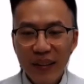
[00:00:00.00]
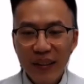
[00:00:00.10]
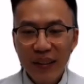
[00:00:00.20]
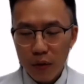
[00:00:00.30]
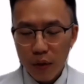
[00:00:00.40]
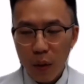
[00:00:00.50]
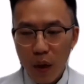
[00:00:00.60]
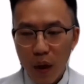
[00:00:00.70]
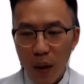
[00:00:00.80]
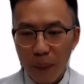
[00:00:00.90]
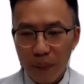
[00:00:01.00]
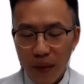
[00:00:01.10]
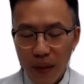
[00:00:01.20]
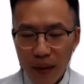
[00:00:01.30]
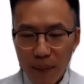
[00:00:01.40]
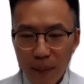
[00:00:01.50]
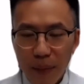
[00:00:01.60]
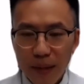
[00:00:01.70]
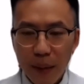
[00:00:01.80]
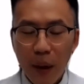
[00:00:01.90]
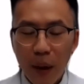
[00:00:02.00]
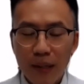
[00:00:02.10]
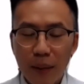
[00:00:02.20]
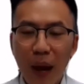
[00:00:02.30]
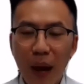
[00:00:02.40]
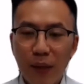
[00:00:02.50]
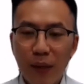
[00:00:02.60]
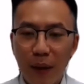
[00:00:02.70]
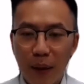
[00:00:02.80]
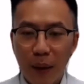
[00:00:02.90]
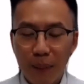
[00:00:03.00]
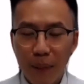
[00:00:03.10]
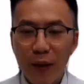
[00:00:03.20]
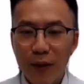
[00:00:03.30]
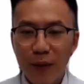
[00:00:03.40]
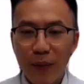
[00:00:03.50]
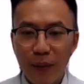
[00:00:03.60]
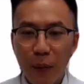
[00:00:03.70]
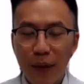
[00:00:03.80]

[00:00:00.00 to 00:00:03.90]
So maybe sometimes the patient, when they